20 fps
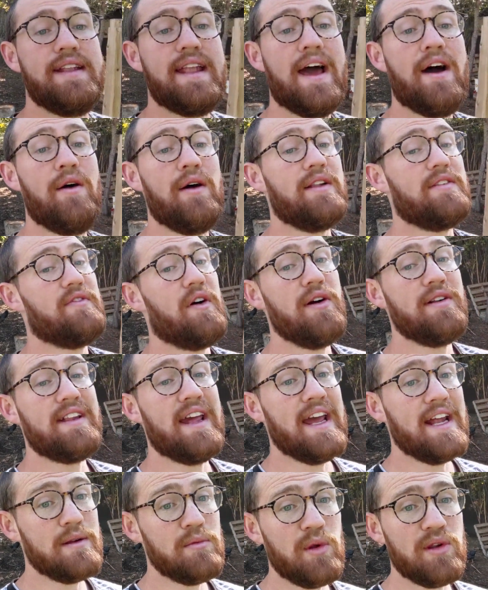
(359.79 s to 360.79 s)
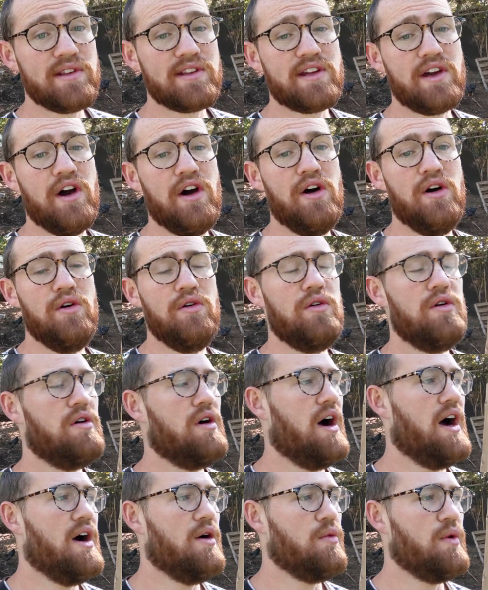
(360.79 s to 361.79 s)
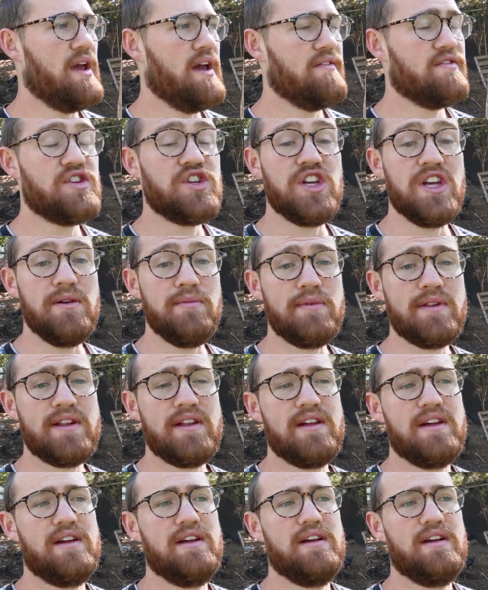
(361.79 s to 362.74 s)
Now, as far as animals go, we have sheeps.